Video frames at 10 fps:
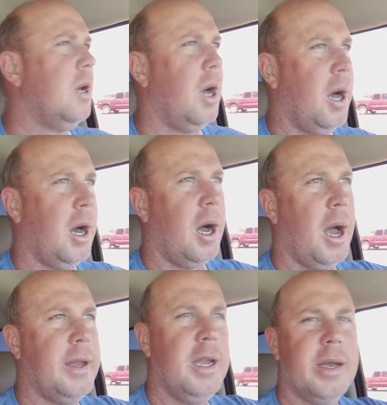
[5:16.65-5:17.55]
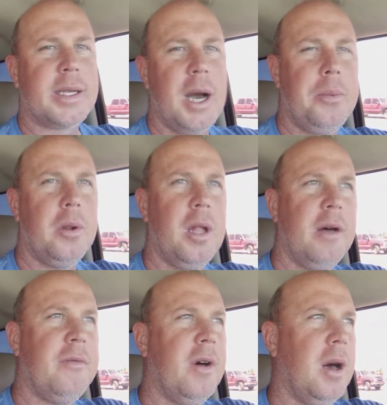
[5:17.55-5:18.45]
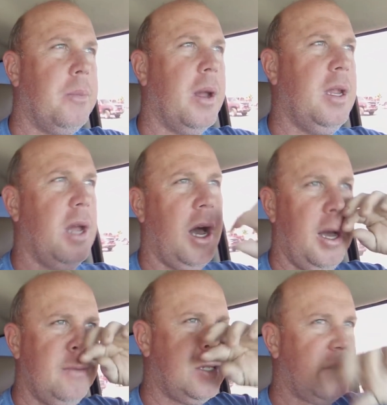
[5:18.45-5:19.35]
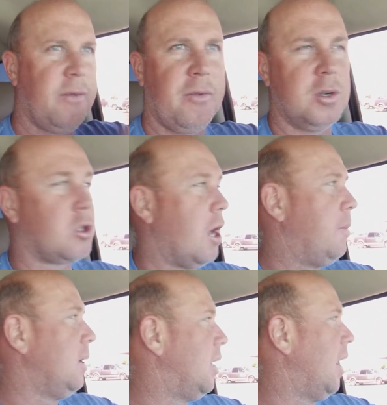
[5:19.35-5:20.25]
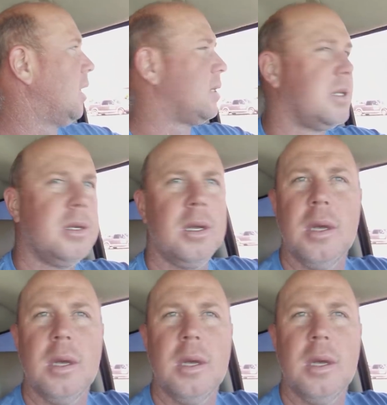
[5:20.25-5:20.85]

Uh, I needed a couple of uh, putty knives for scraping decks.